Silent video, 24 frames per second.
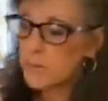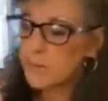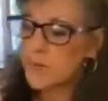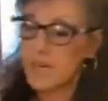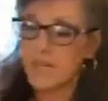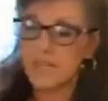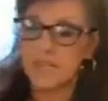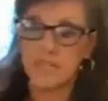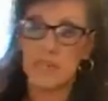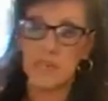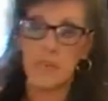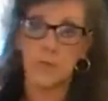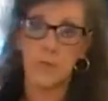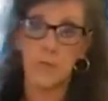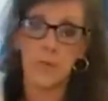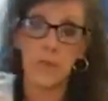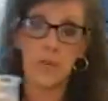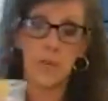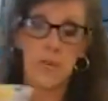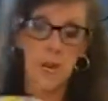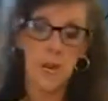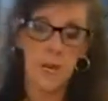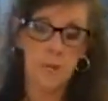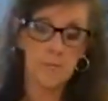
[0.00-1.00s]
And what I did for
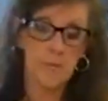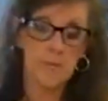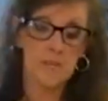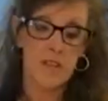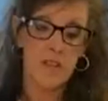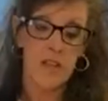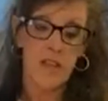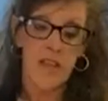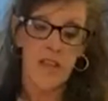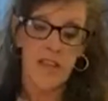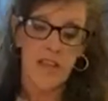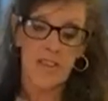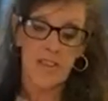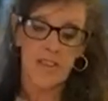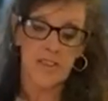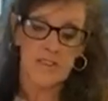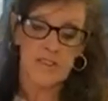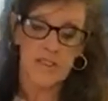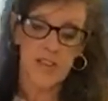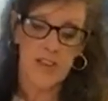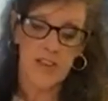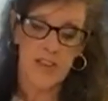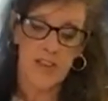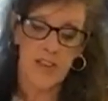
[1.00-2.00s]
the cups
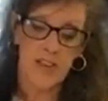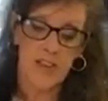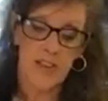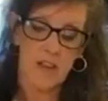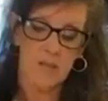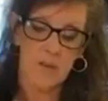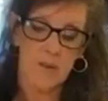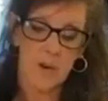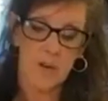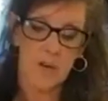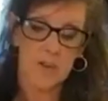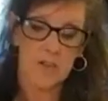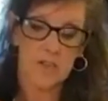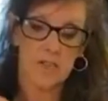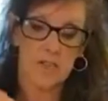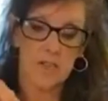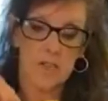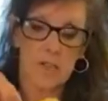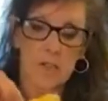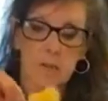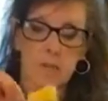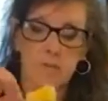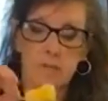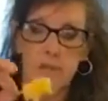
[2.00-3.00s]
is I have on a
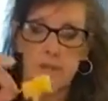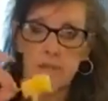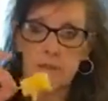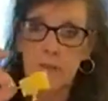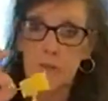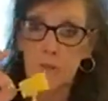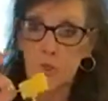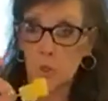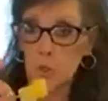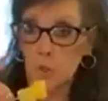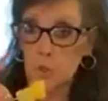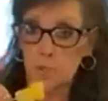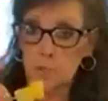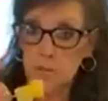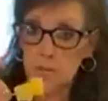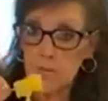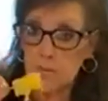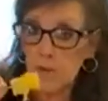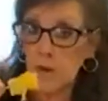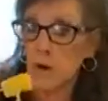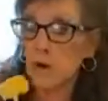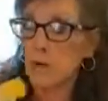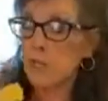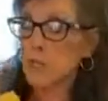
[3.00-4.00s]
little
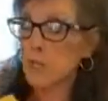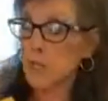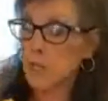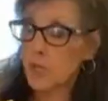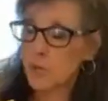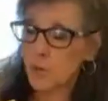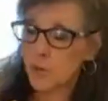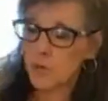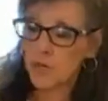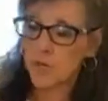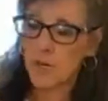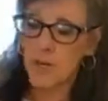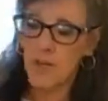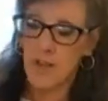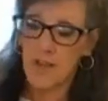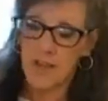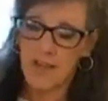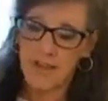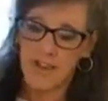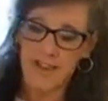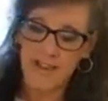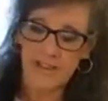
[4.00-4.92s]
toothpick or skewer